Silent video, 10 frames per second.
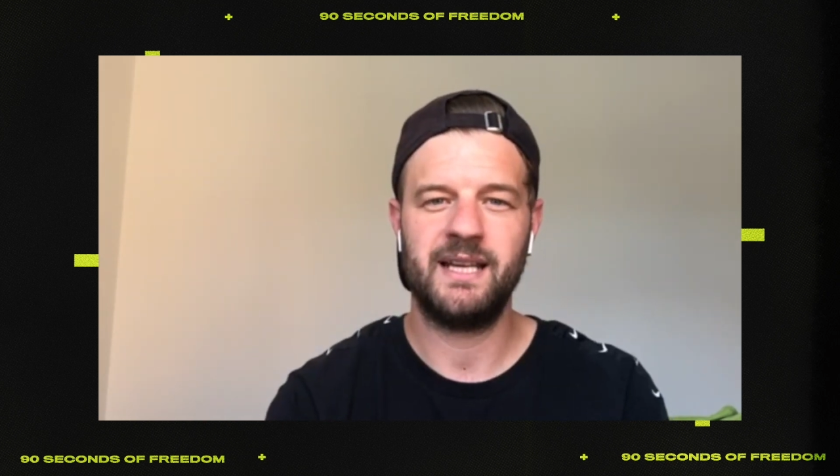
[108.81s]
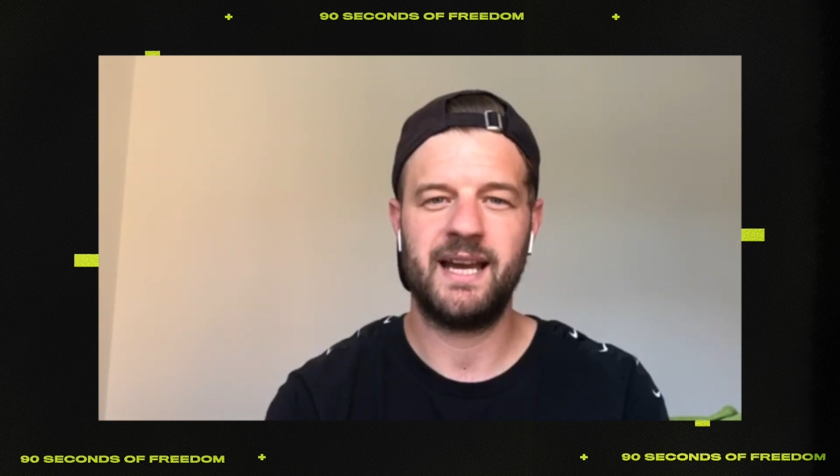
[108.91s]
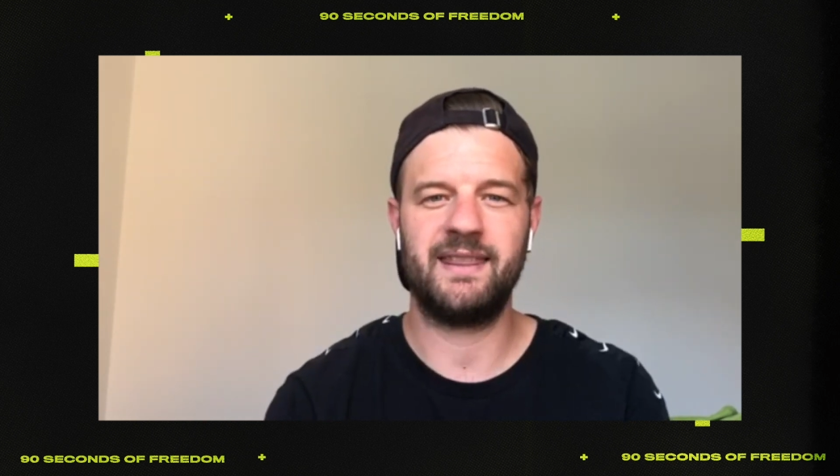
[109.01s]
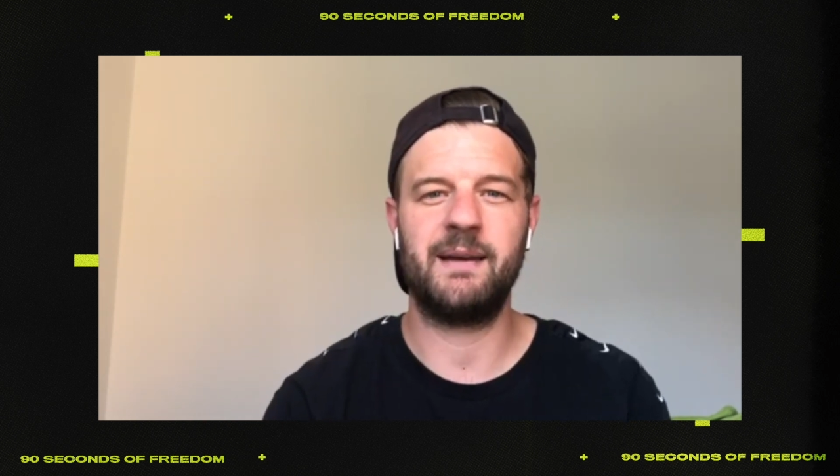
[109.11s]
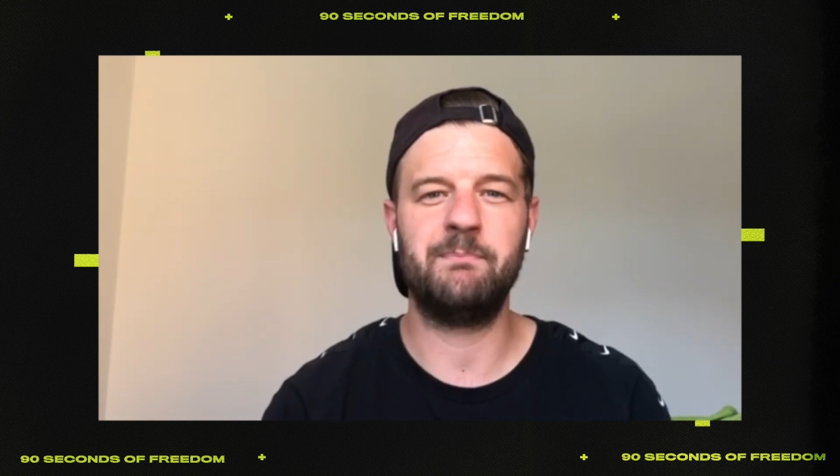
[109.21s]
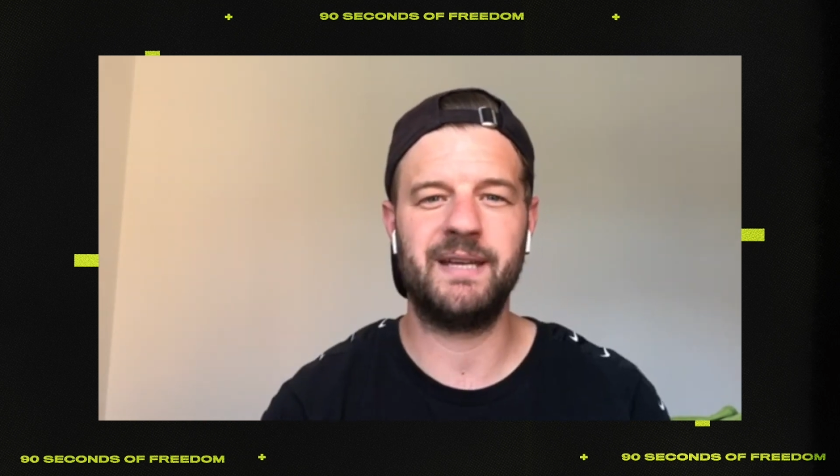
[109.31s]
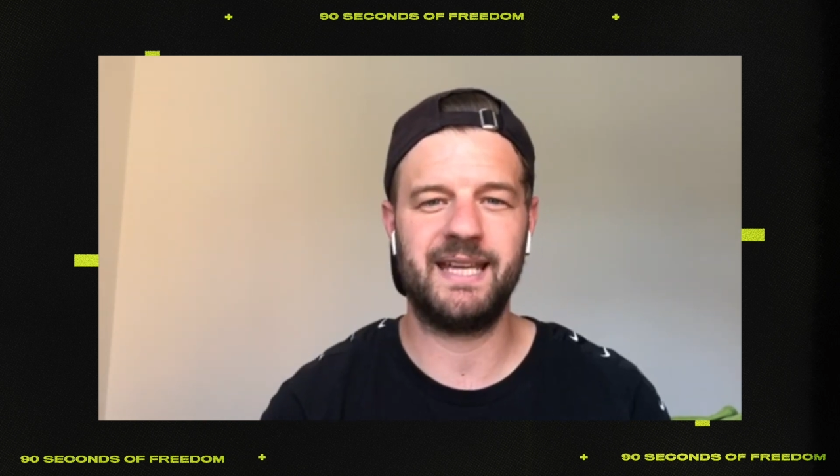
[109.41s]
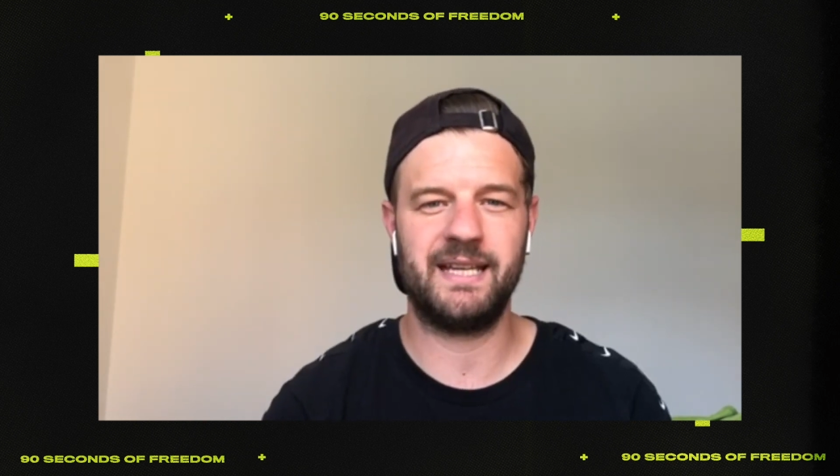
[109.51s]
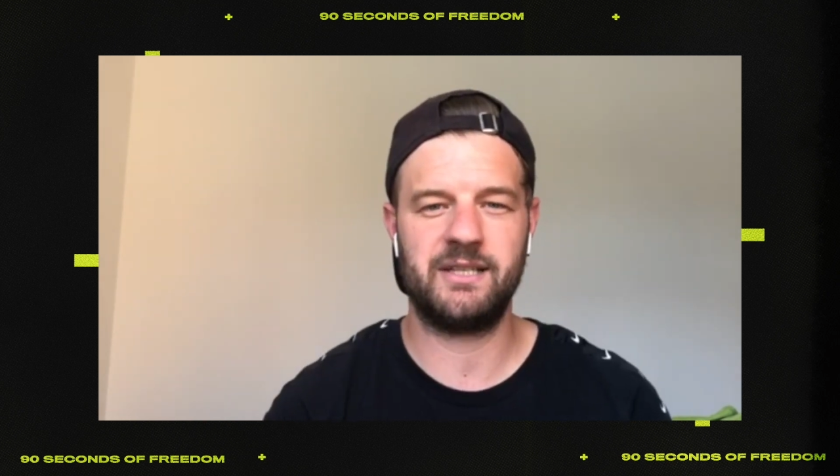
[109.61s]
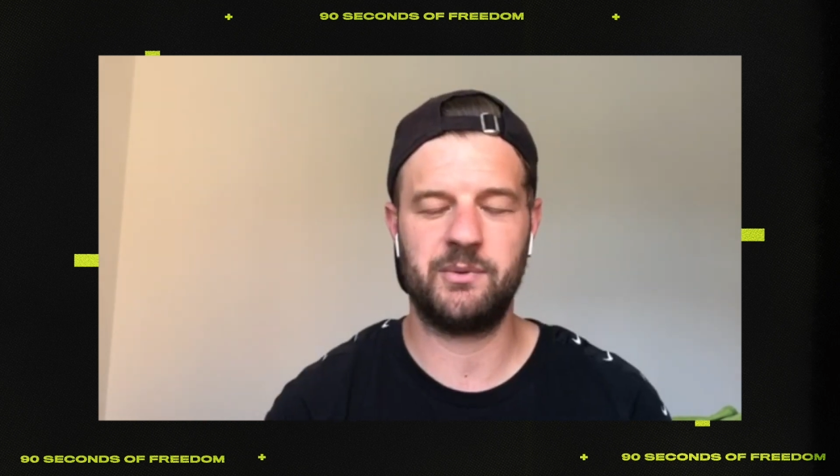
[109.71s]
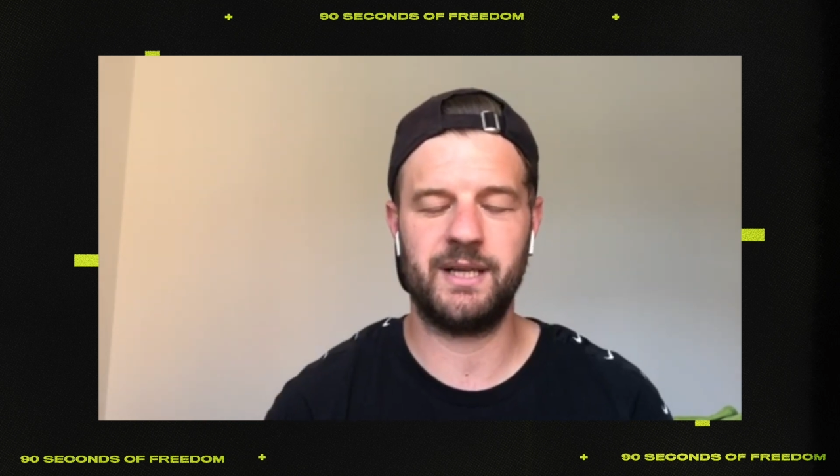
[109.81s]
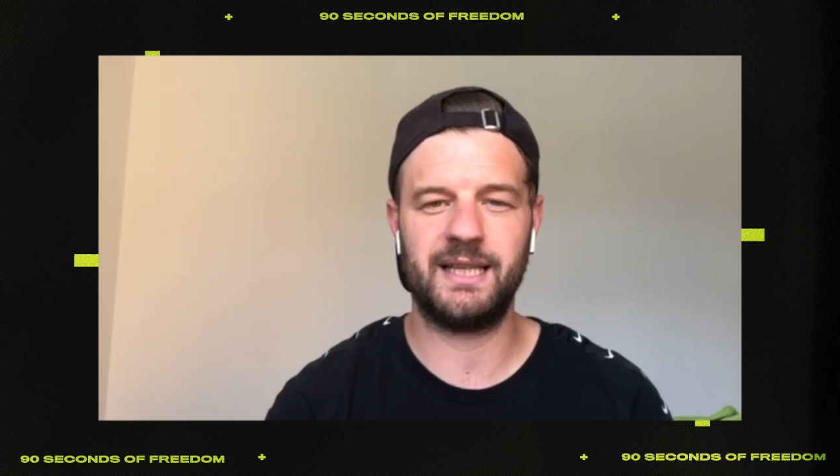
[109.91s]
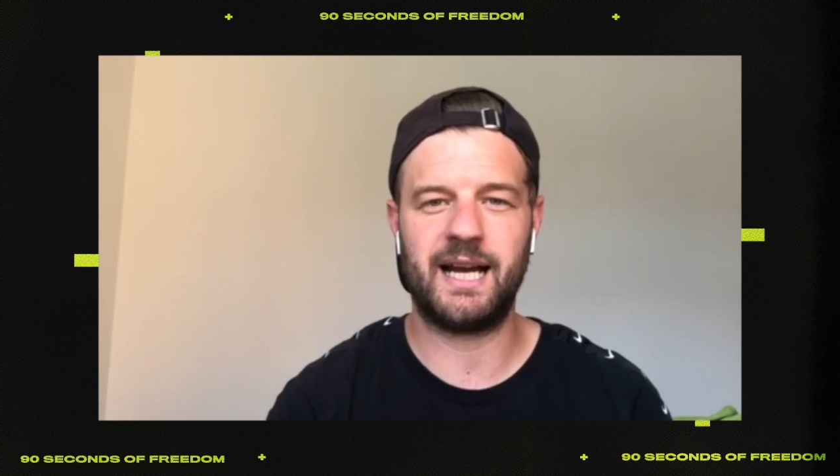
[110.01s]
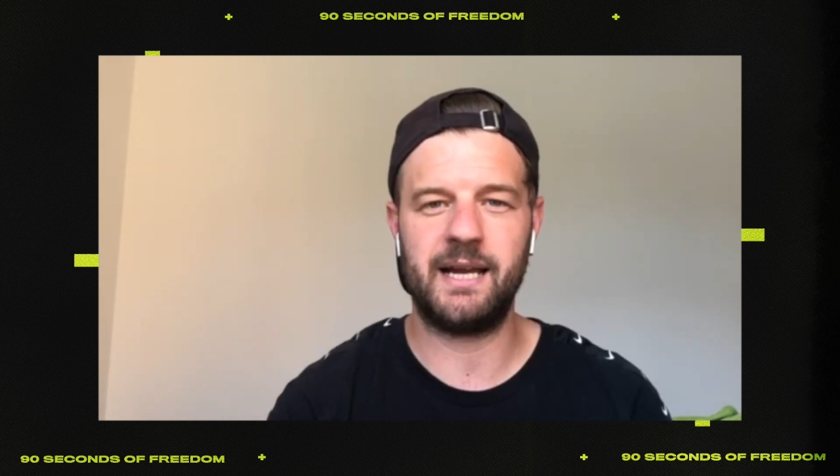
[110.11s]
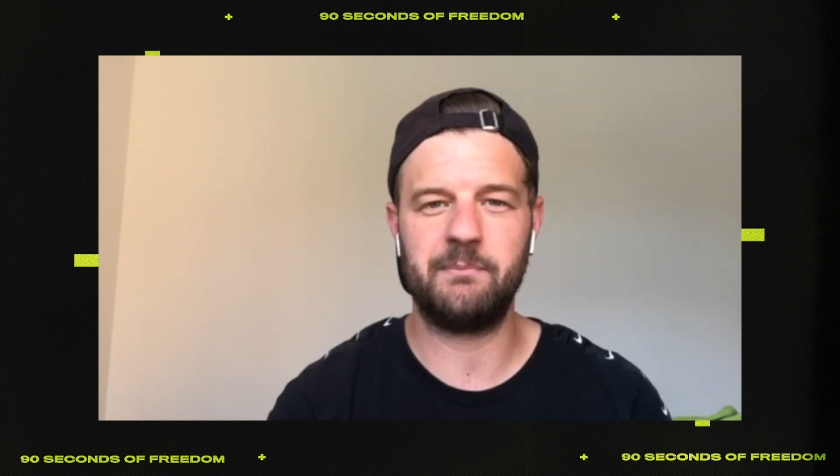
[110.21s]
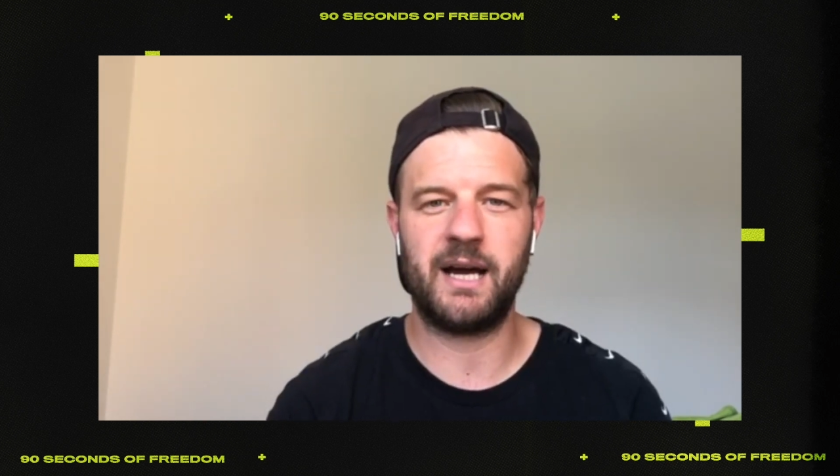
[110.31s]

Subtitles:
And then begin to align